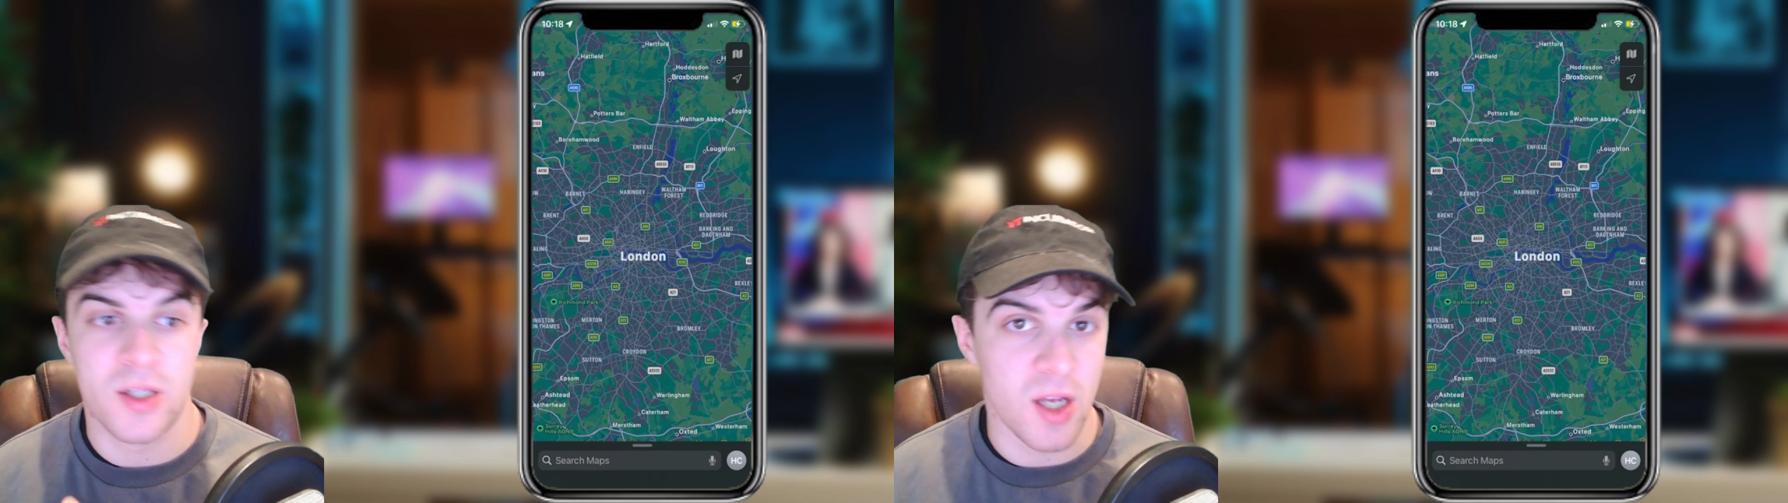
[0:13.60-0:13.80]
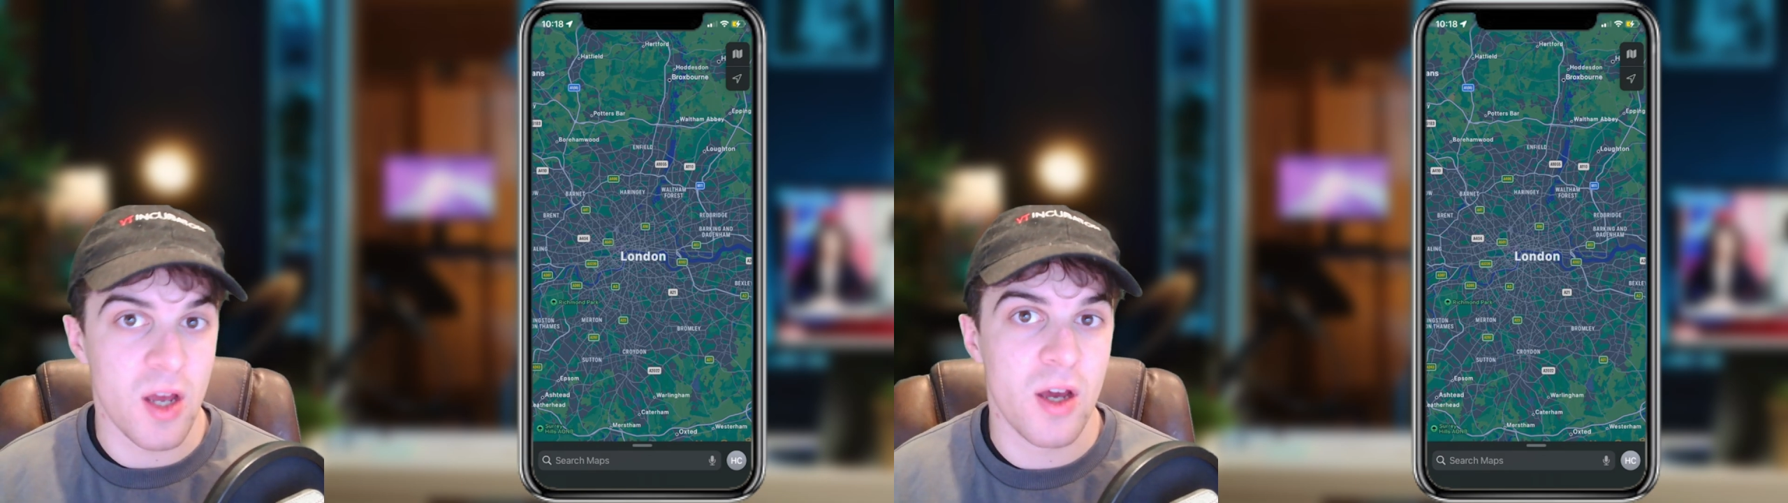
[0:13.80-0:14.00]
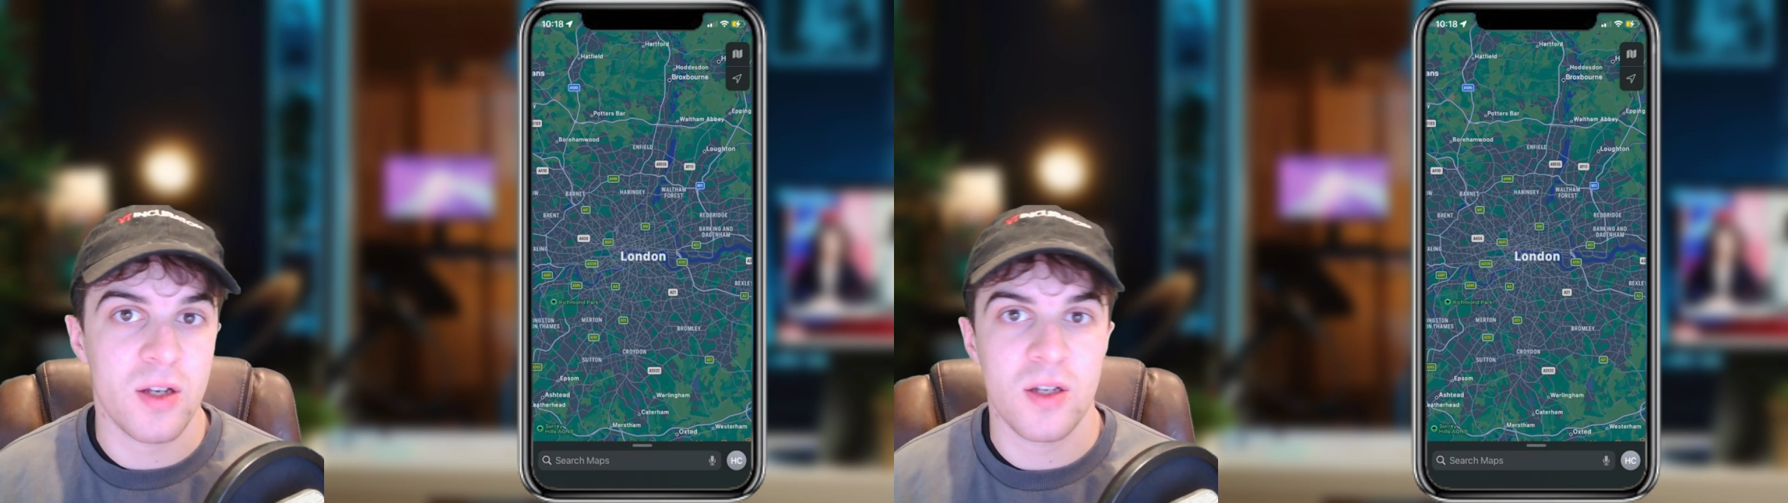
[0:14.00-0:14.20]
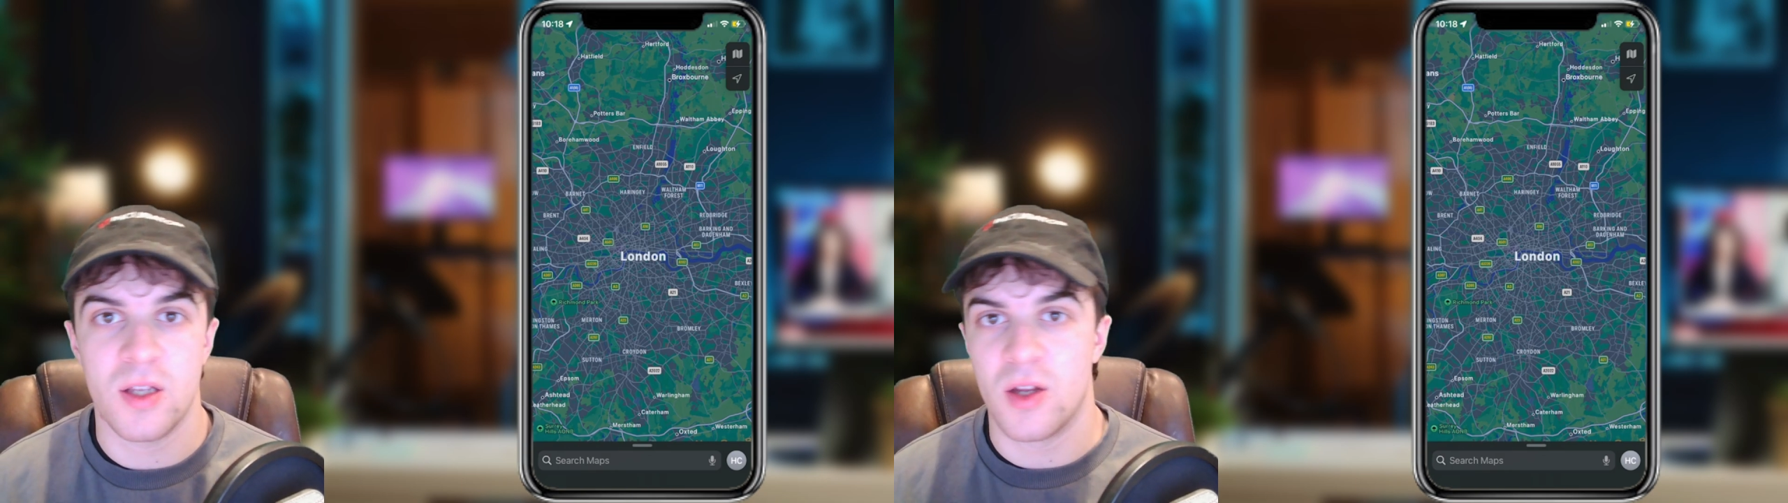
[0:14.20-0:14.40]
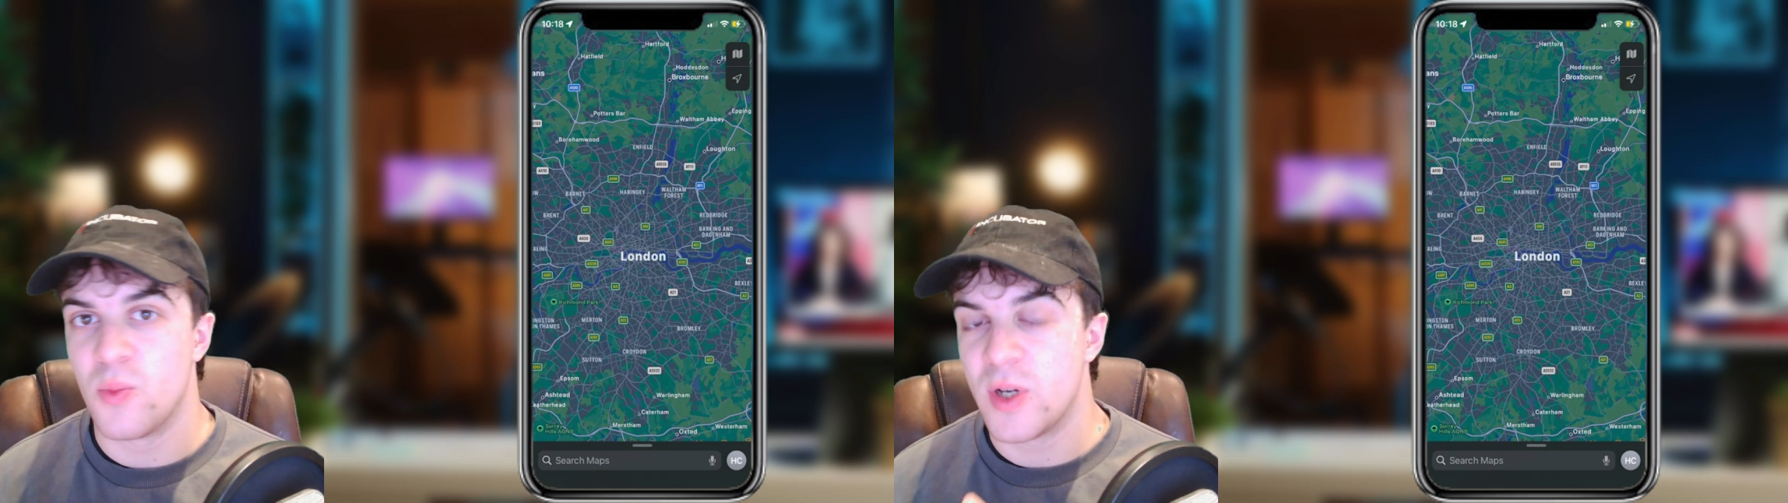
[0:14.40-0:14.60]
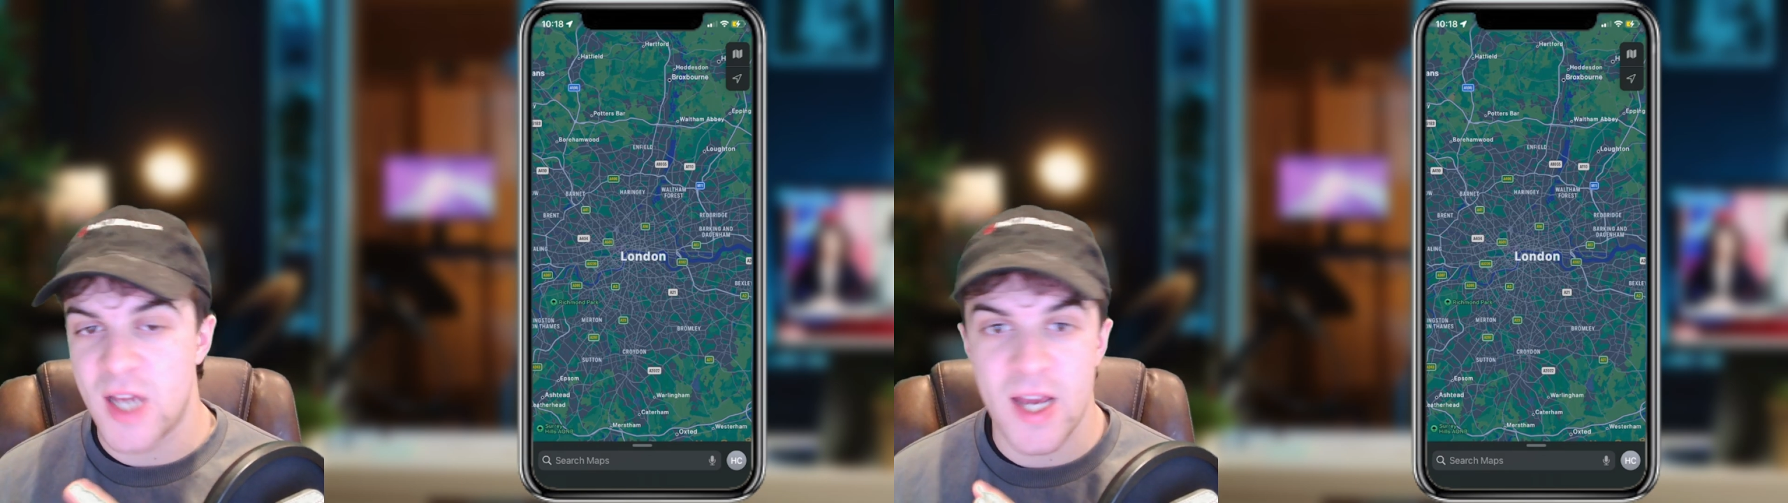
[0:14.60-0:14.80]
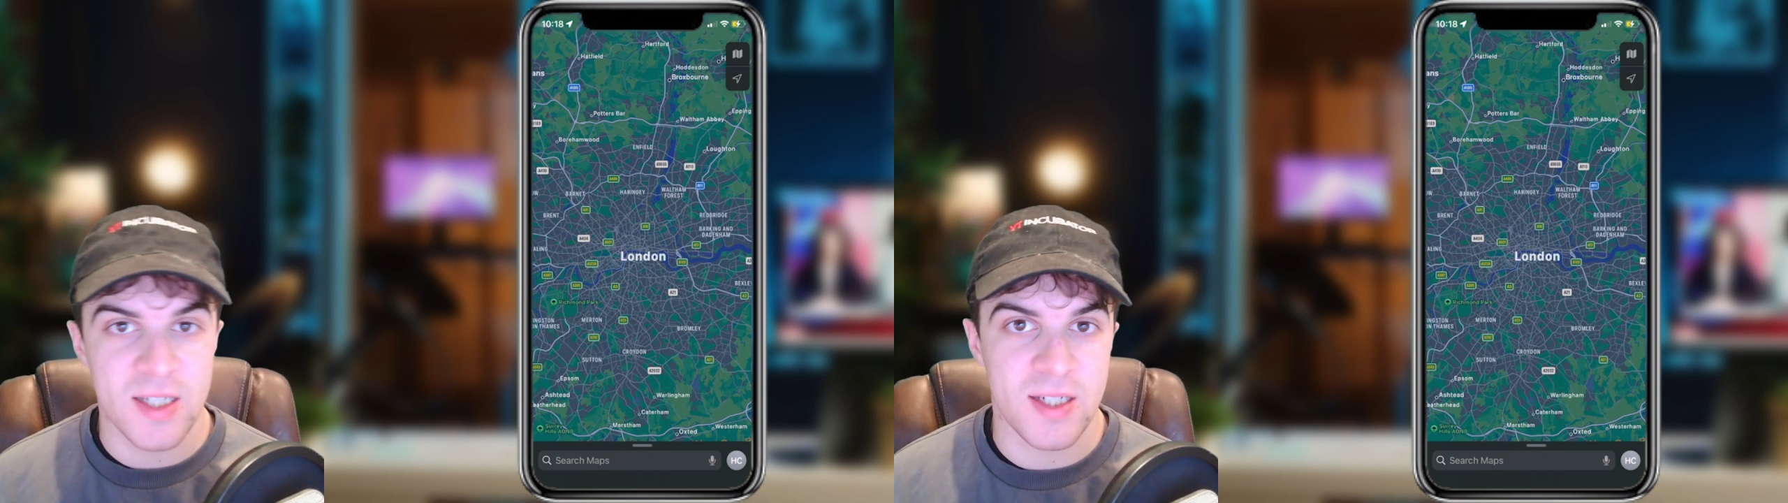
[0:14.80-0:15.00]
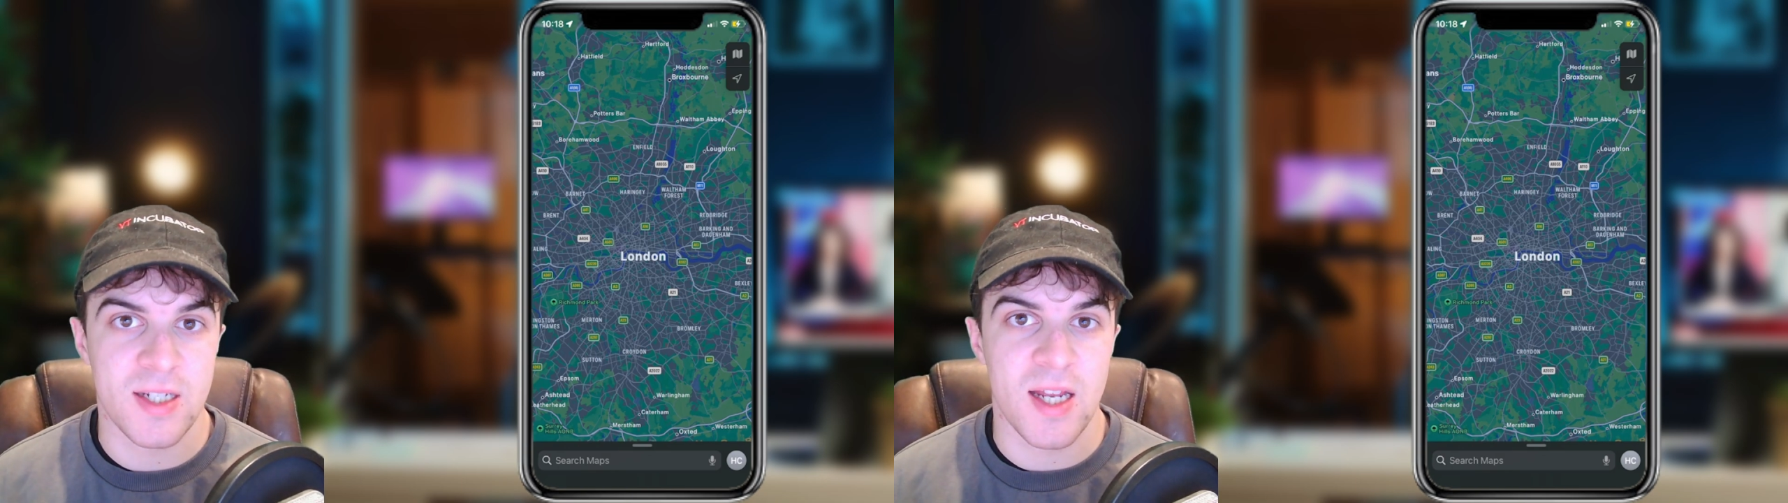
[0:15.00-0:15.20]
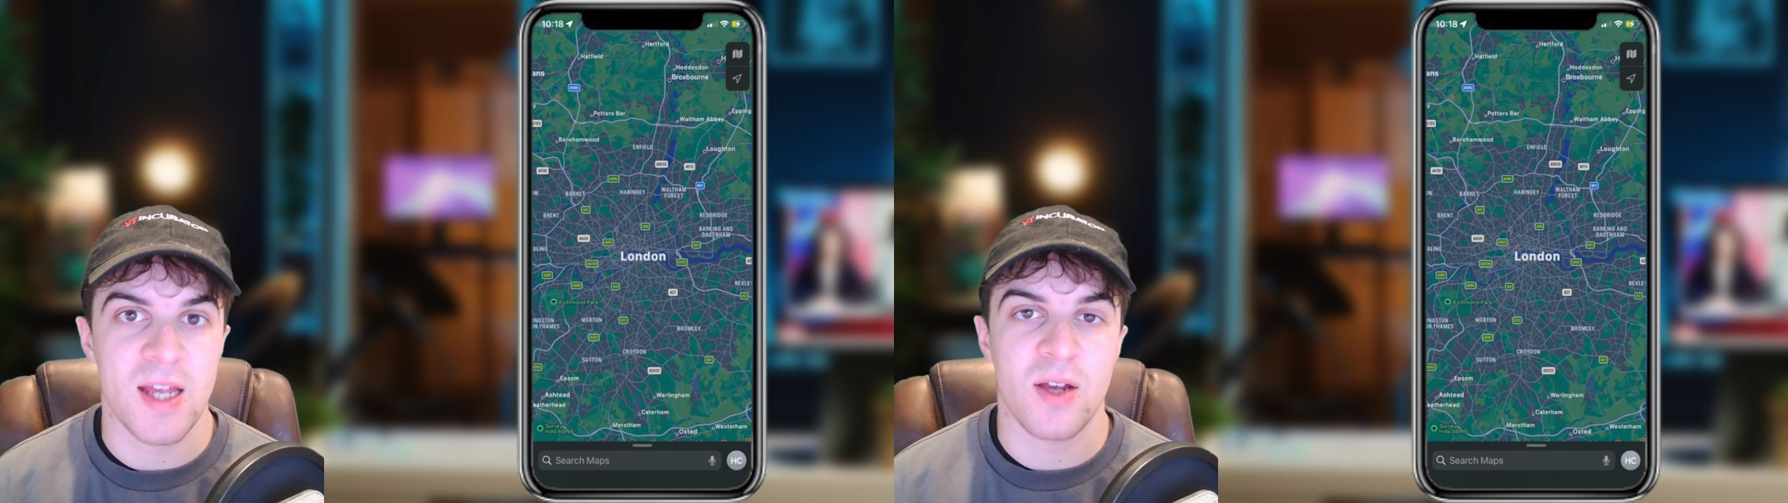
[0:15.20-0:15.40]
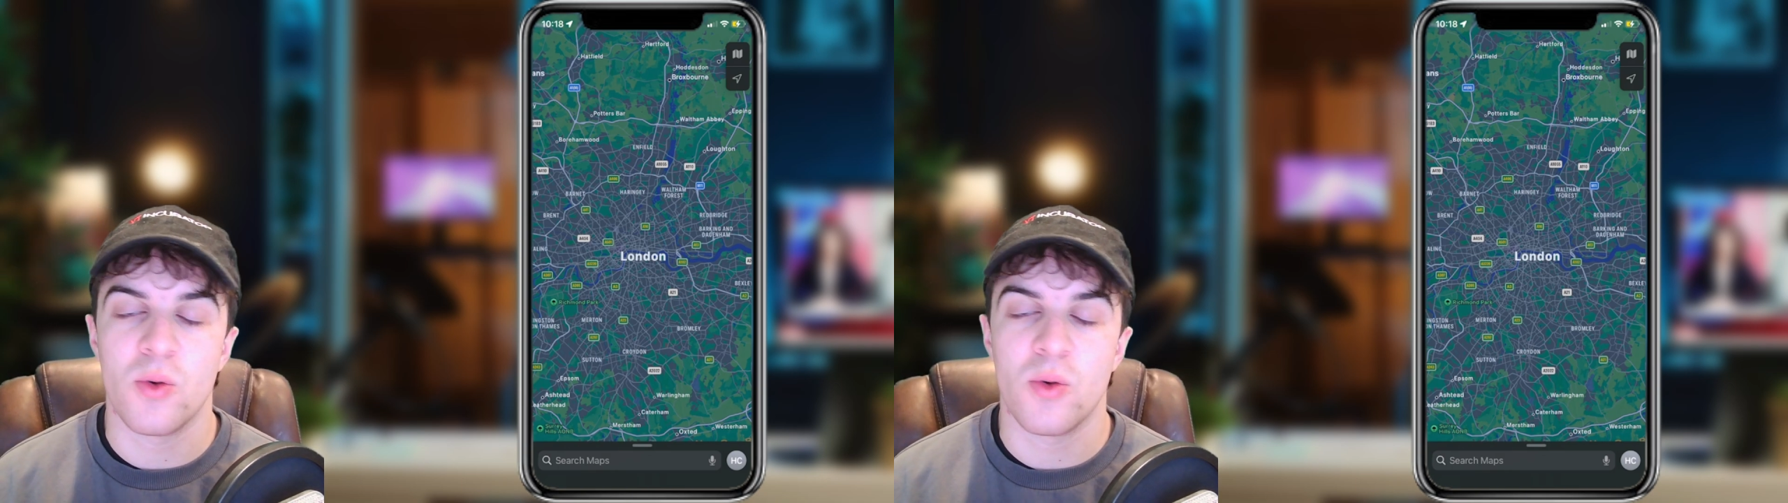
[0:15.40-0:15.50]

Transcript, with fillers: turn, which exit to take,